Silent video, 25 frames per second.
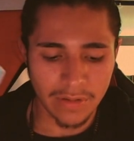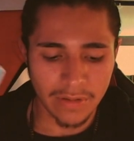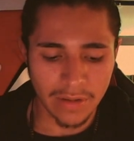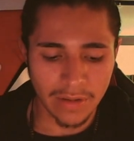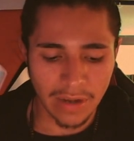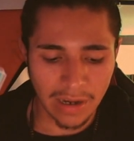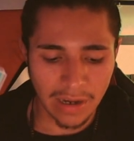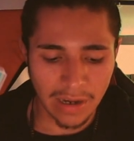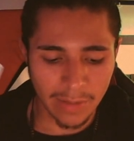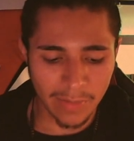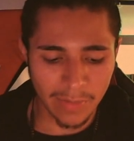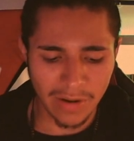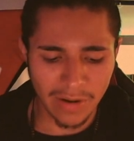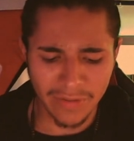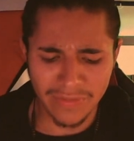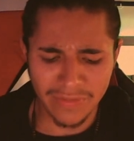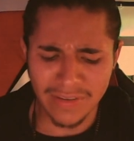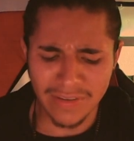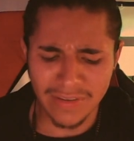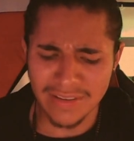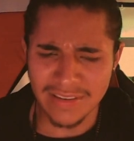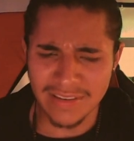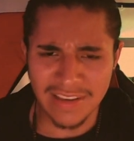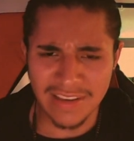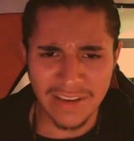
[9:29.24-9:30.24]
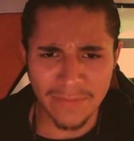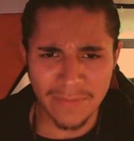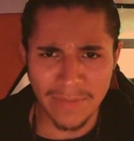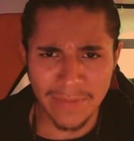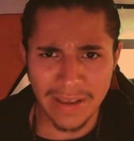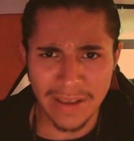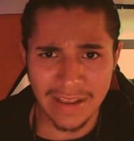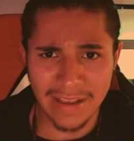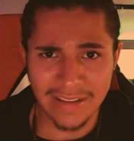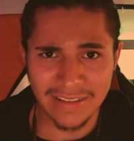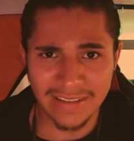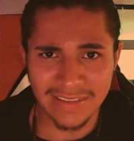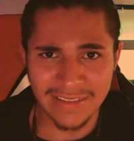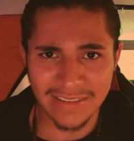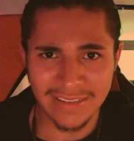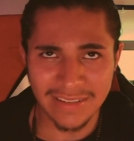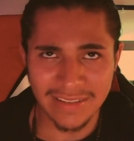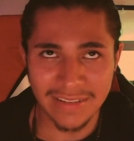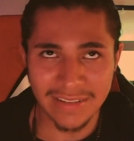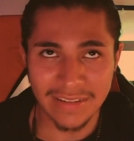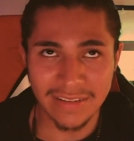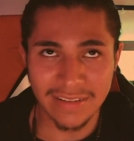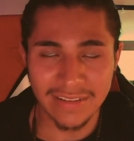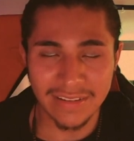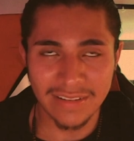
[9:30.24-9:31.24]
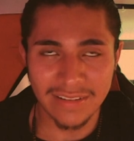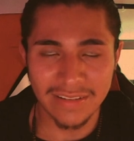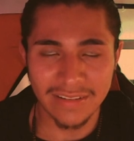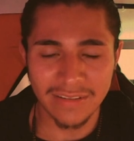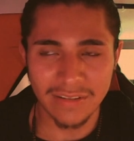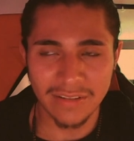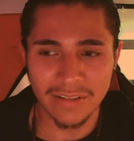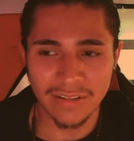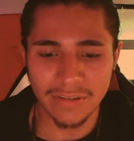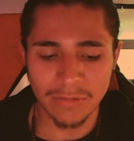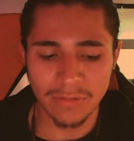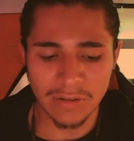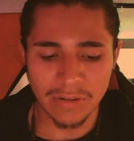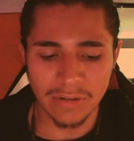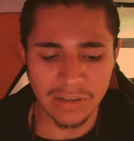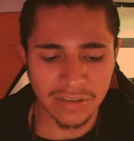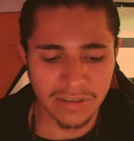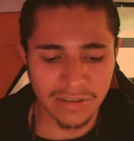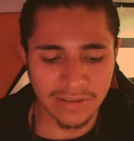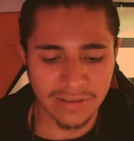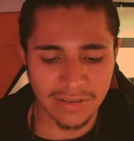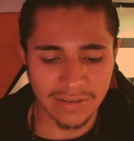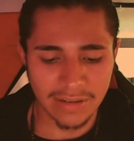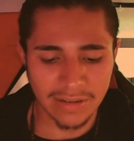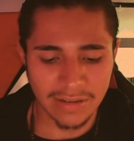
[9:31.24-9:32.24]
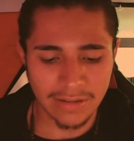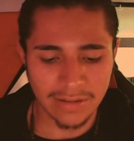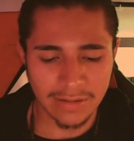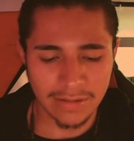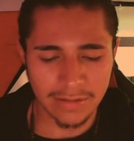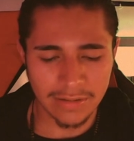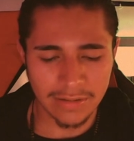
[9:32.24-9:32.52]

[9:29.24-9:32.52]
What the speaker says: I'm off the deep end. Watch as I